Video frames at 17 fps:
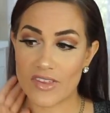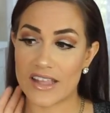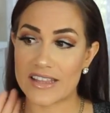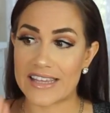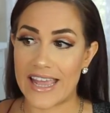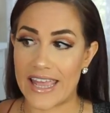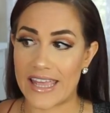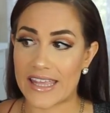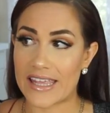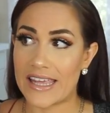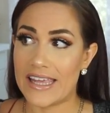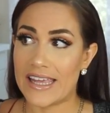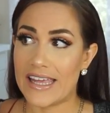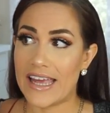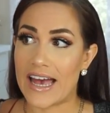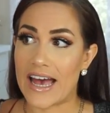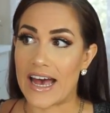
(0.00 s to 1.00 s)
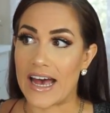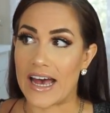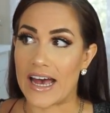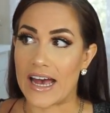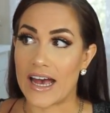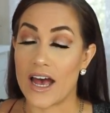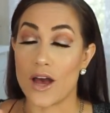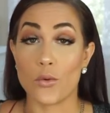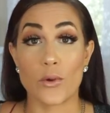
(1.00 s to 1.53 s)
like
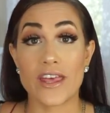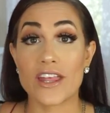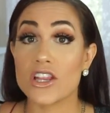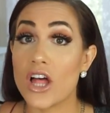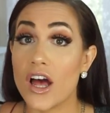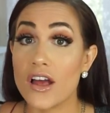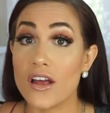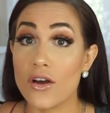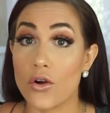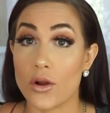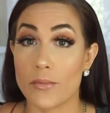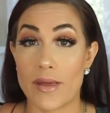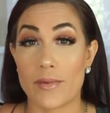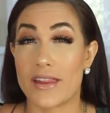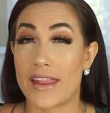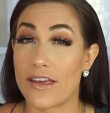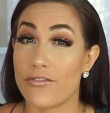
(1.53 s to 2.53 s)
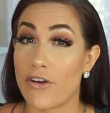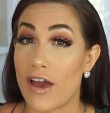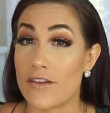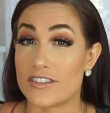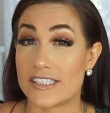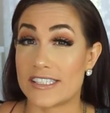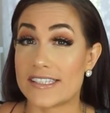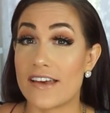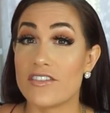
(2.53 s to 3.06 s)
uh, a week long or maybe like
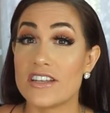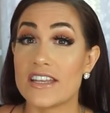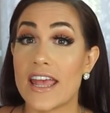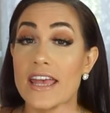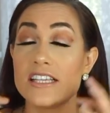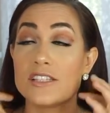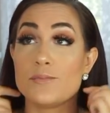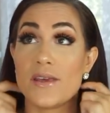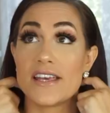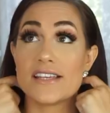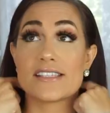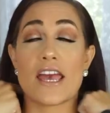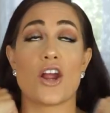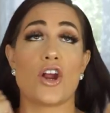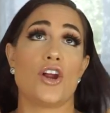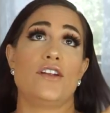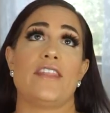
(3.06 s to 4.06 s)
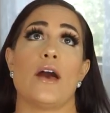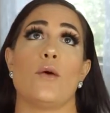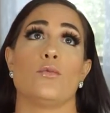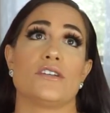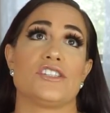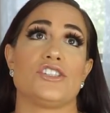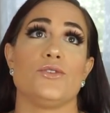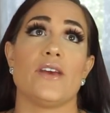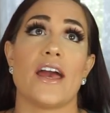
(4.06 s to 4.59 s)
five to seven days because I heard that
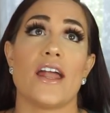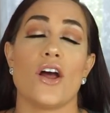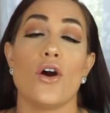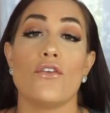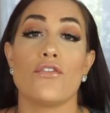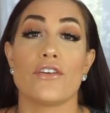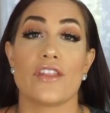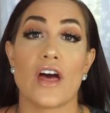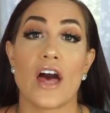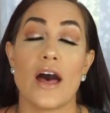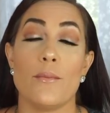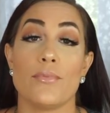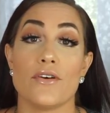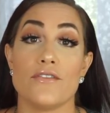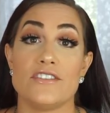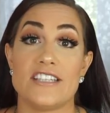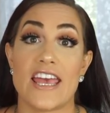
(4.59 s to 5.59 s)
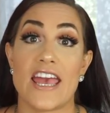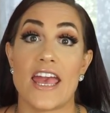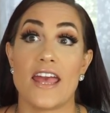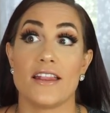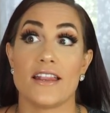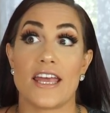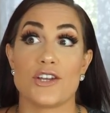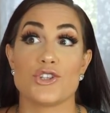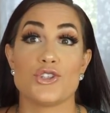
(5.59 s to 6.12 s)
once you get over the hump of
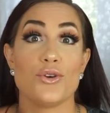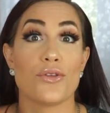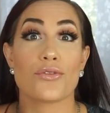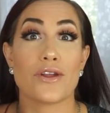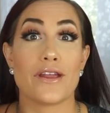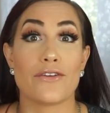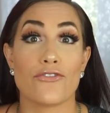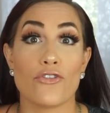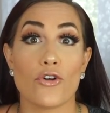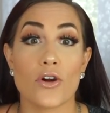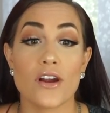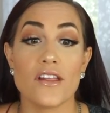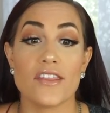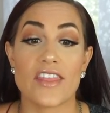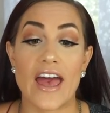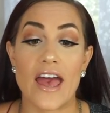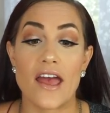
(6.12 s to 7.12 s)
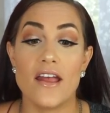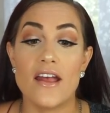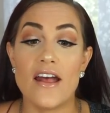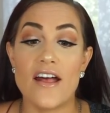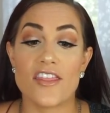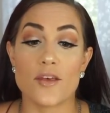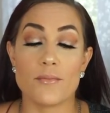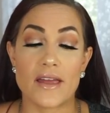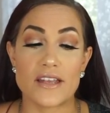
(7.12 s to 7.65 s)
day like two, three, and four, that
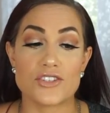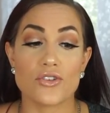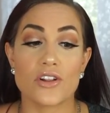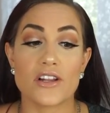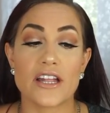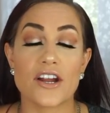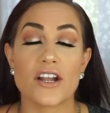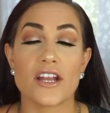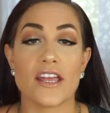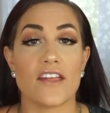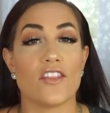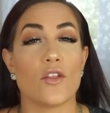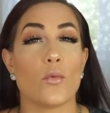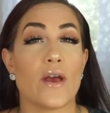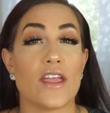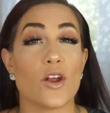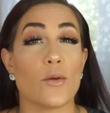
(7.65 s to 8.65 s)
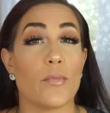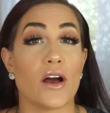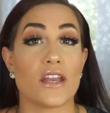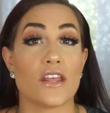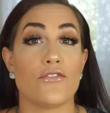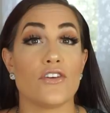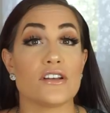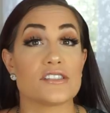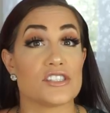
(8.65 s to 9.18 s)
the mental clarity and the way your
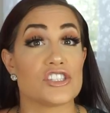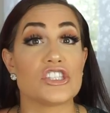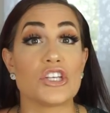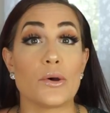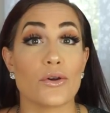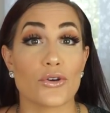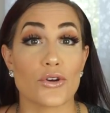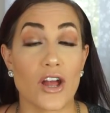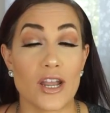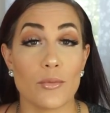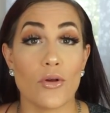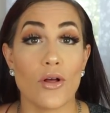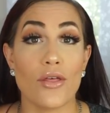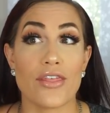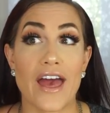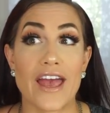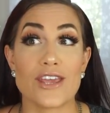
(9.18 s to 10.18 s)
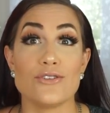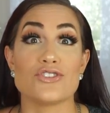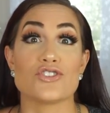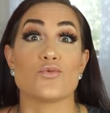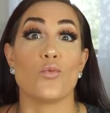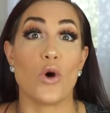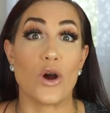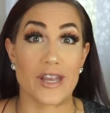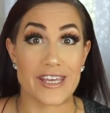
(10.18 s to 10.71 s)
body feels is so incredible that you
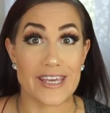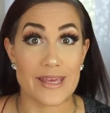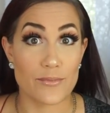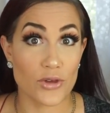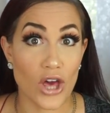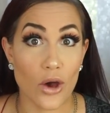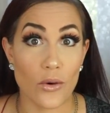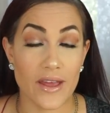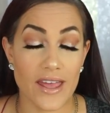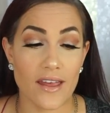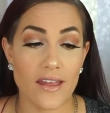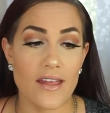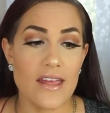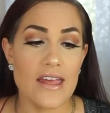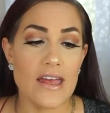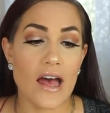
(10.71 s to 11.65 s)
just want to keep going.